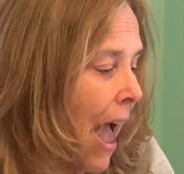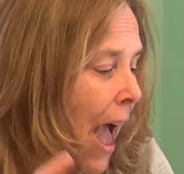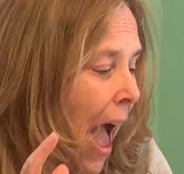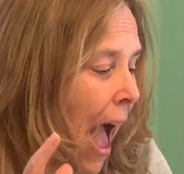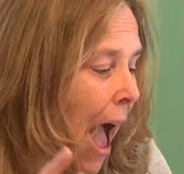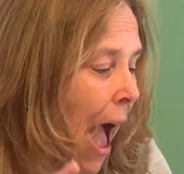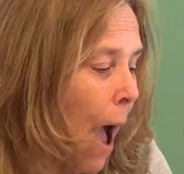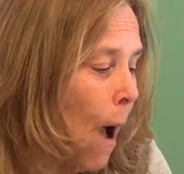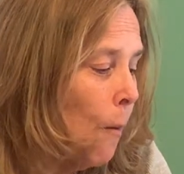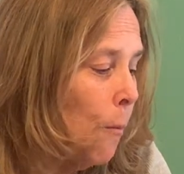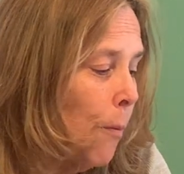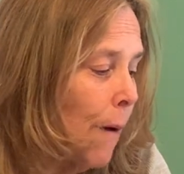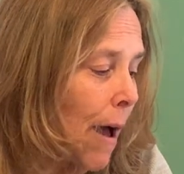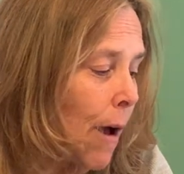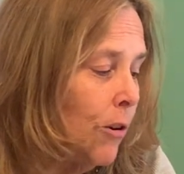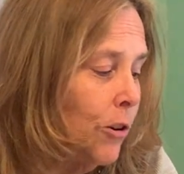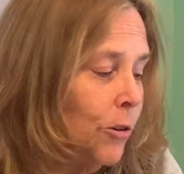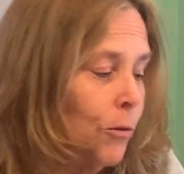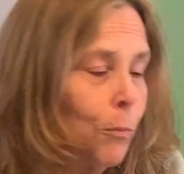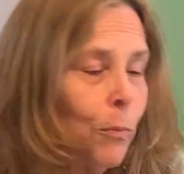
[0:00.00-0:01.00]
How
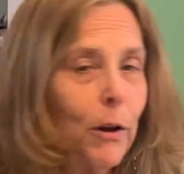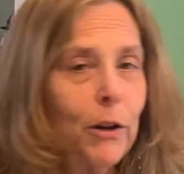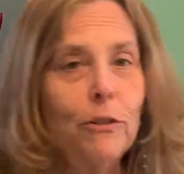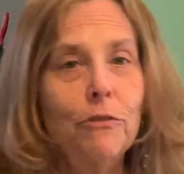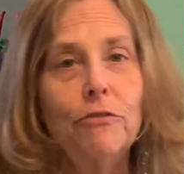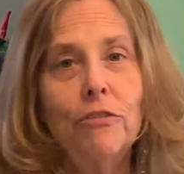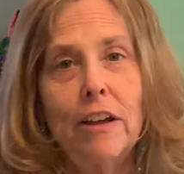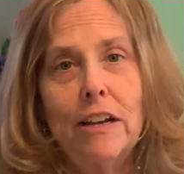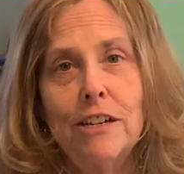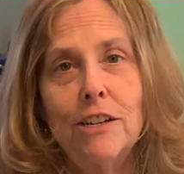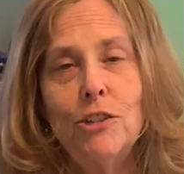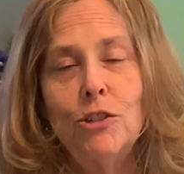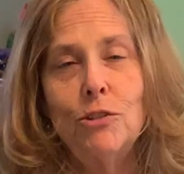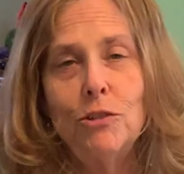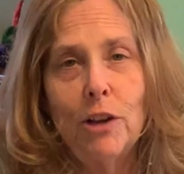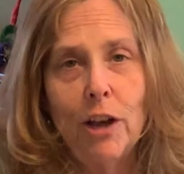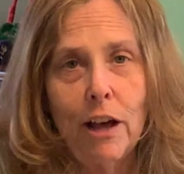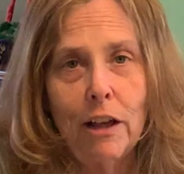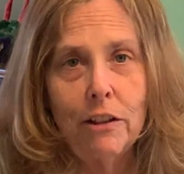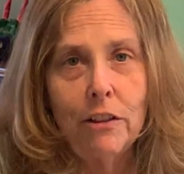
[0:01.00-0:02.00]
about your butterfly? Did you
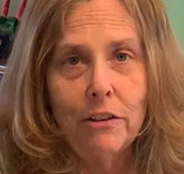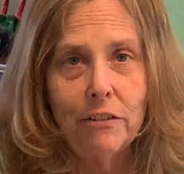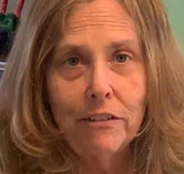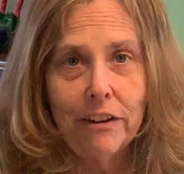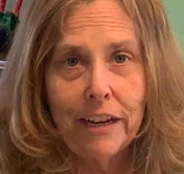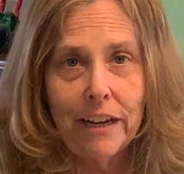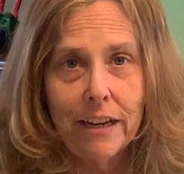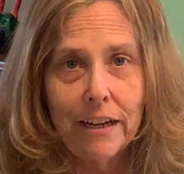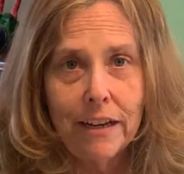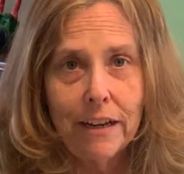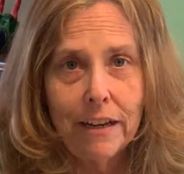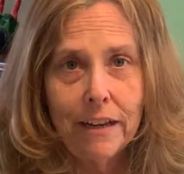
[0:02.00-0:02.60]
color it?